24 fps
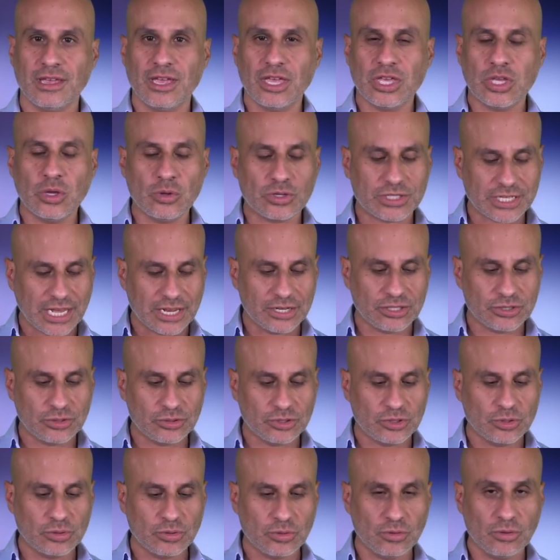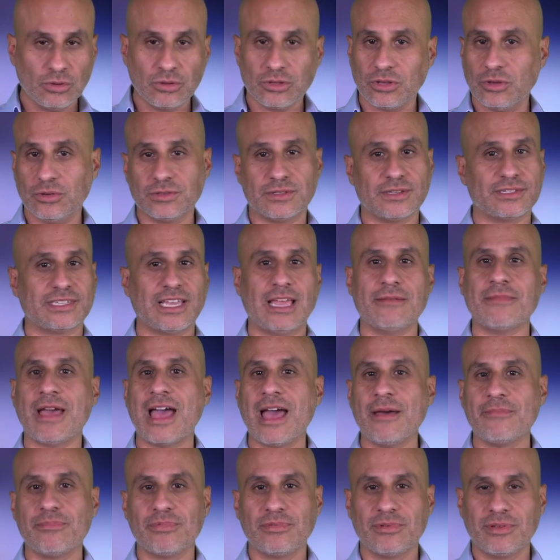You tend to do use the same
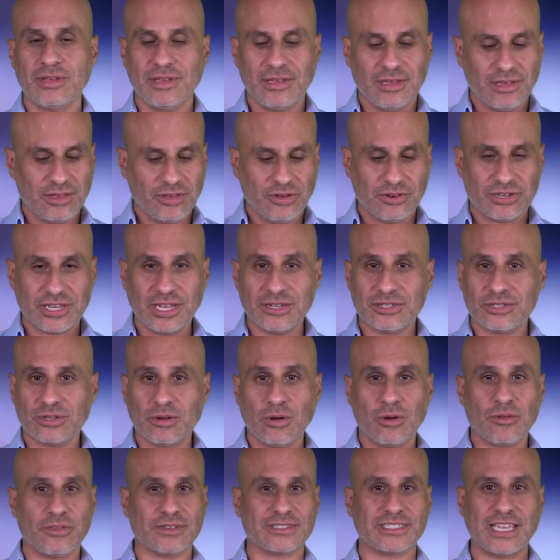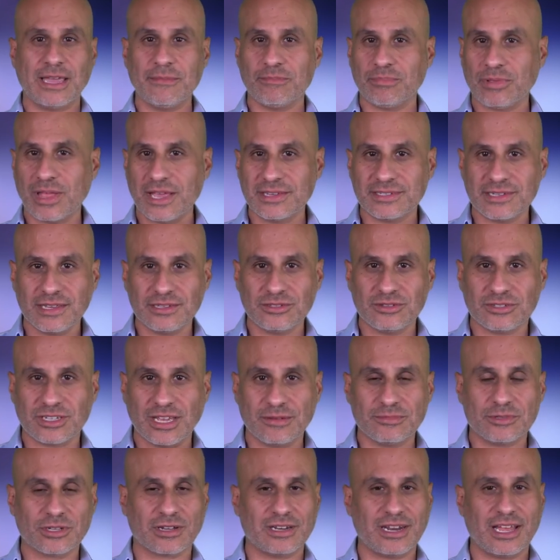app. You tend to go to the same places. You
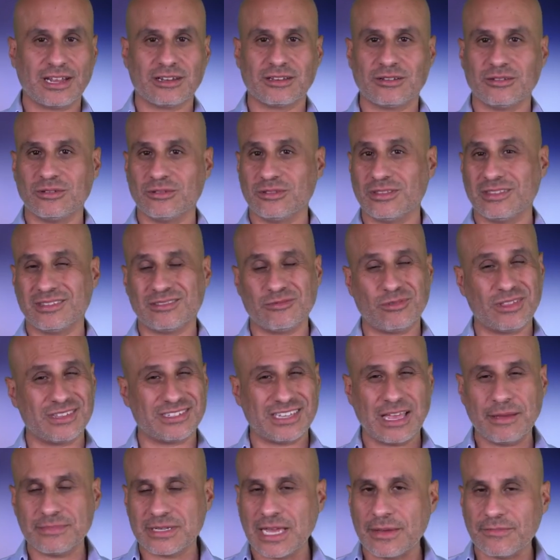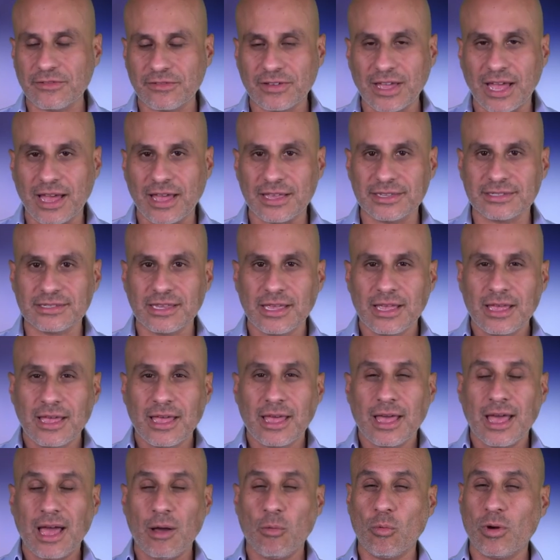tend to connect to, with the same type of guys.
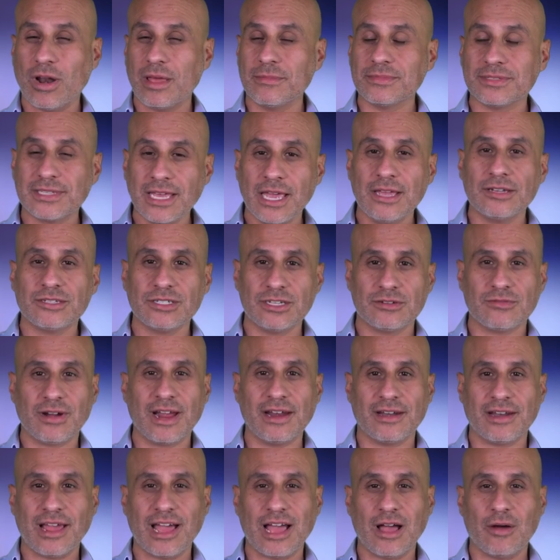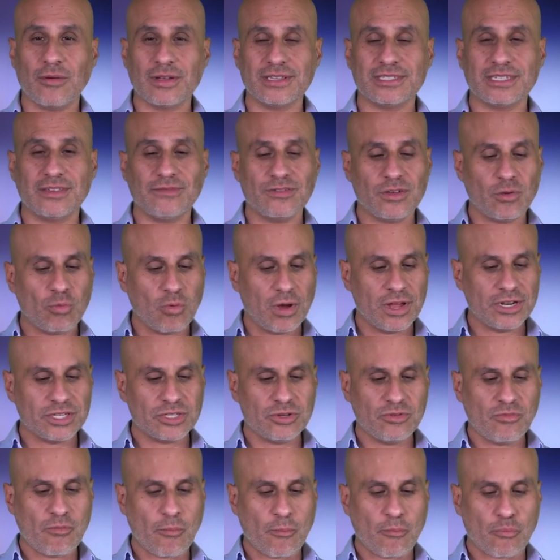And what I'm saying to you right now is if you want to
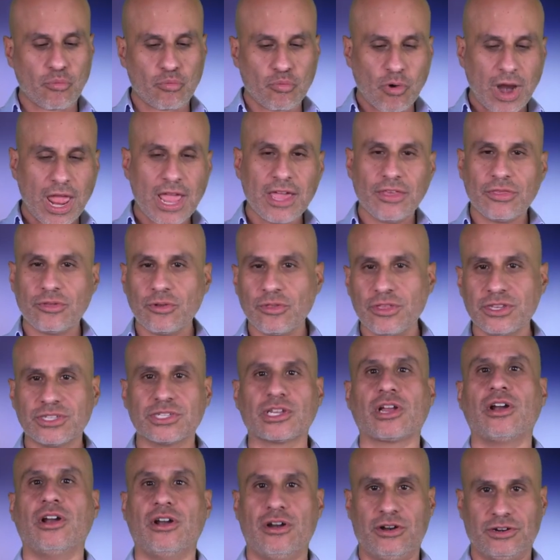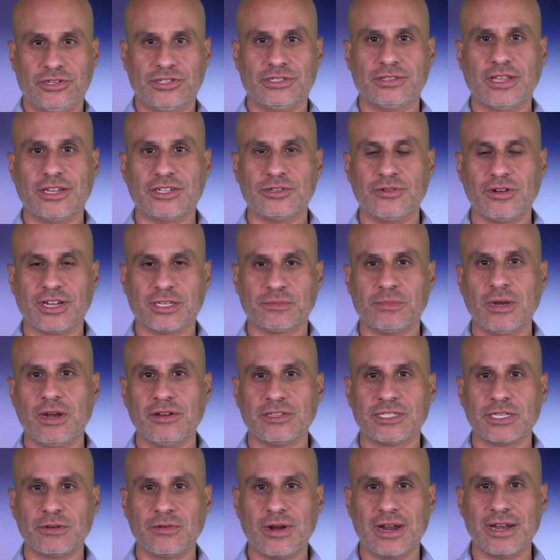break through this curse that you're
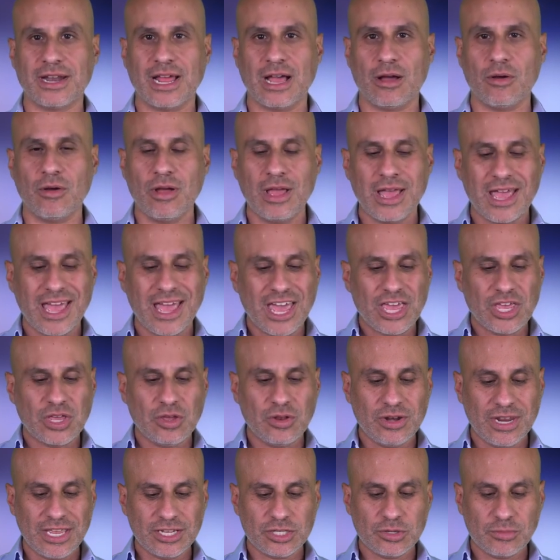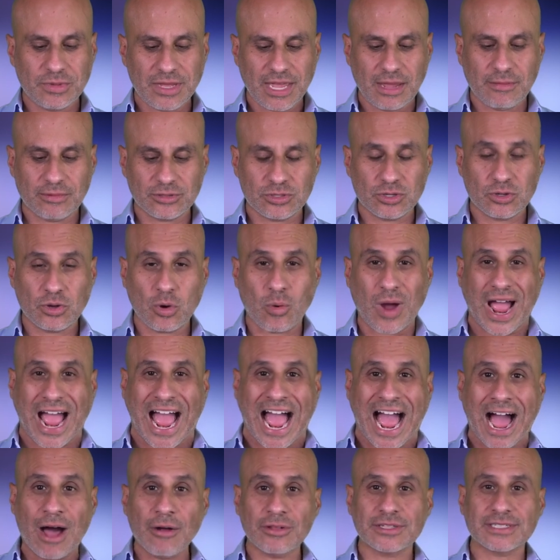experiencing right now, you need to be able to go
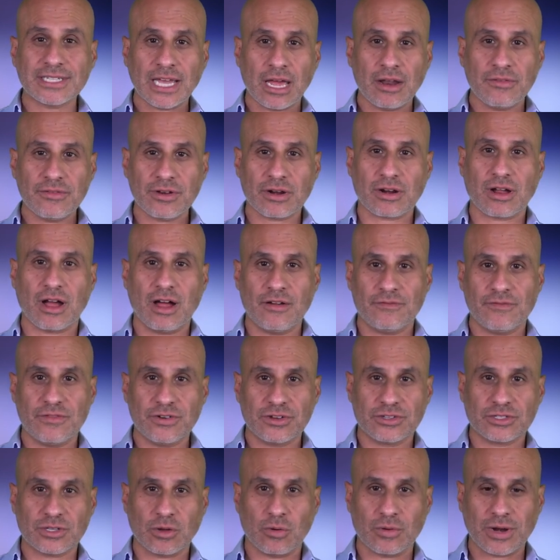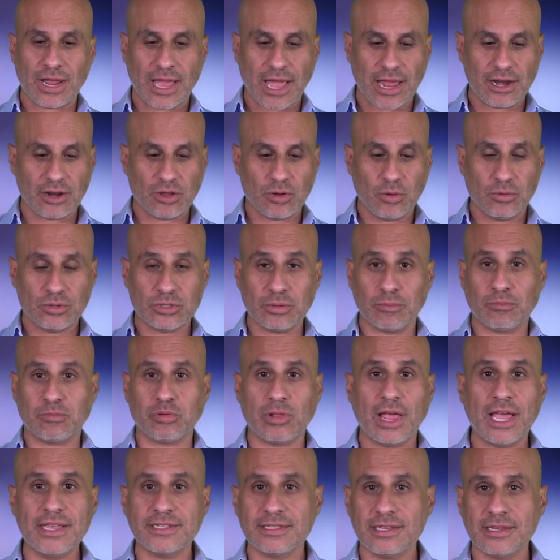outside of your comfort zone and go to
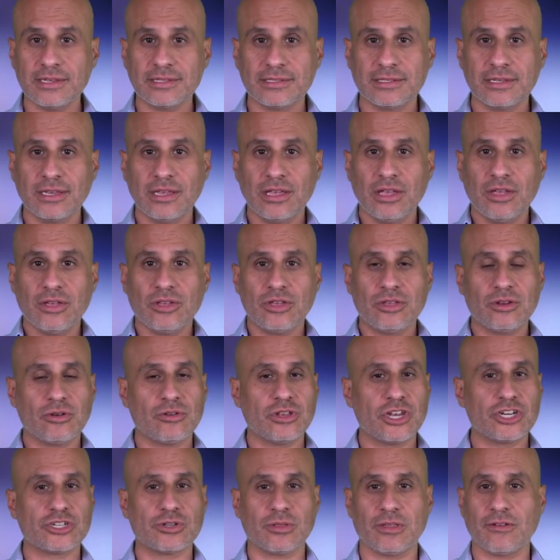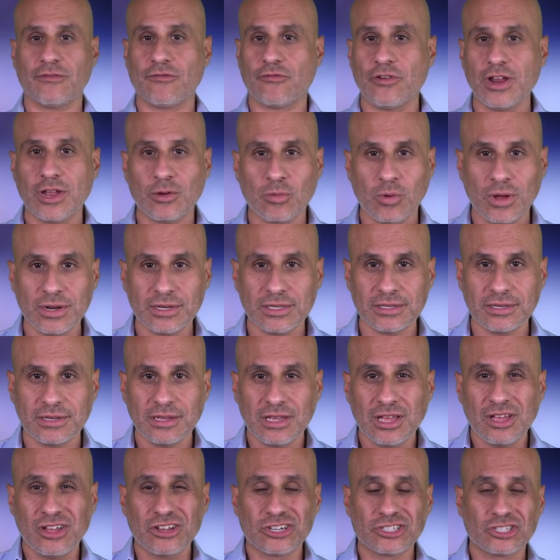places you don't usually frequent,
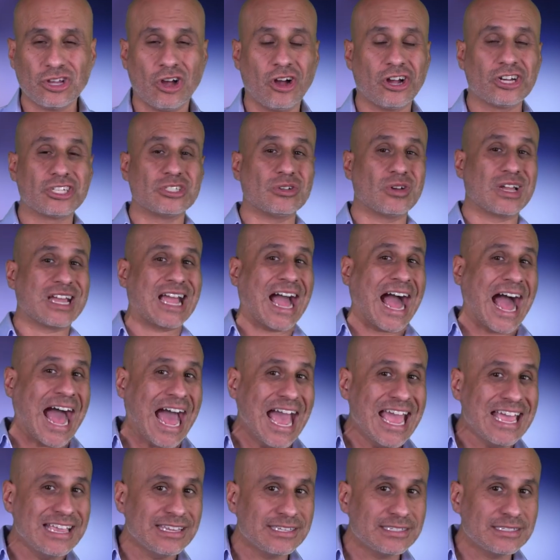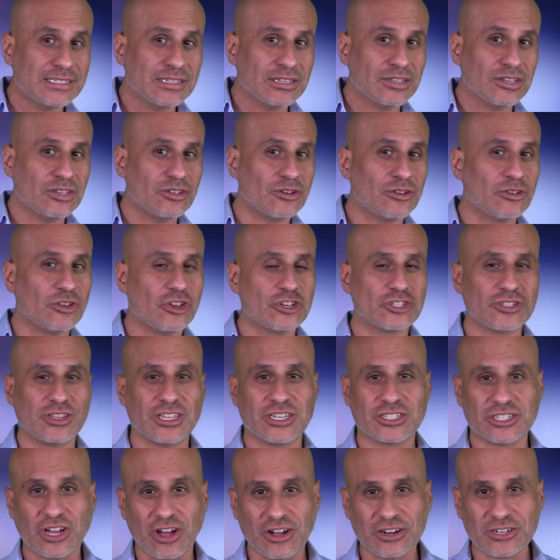talk to guys you don't usually
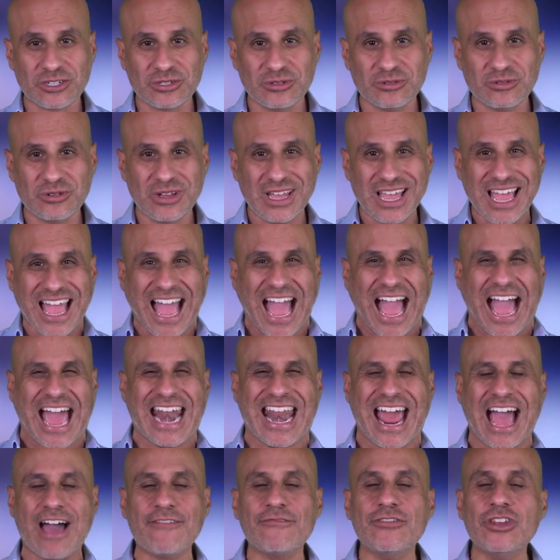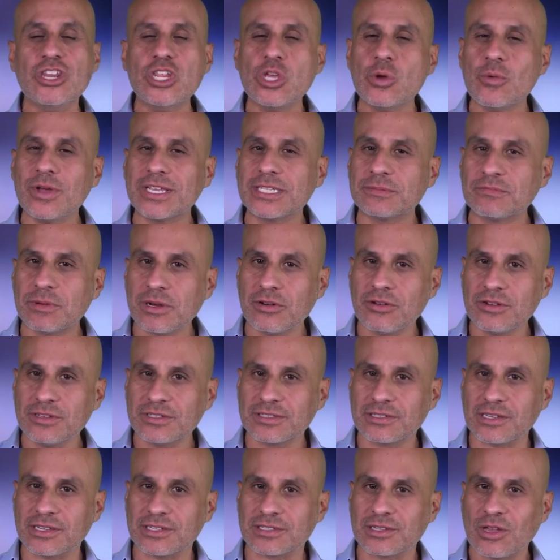talk to, and have new
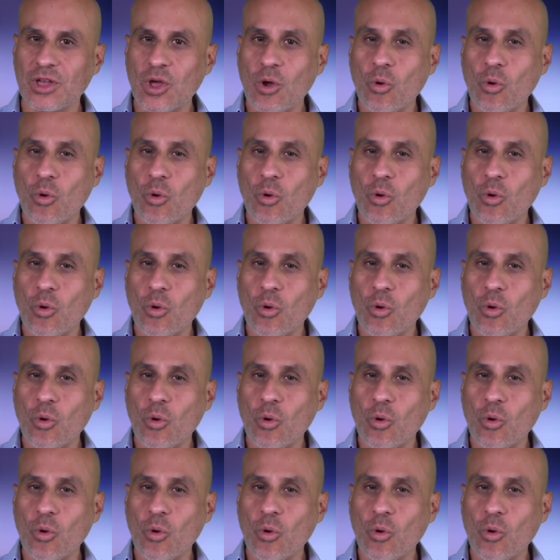experiences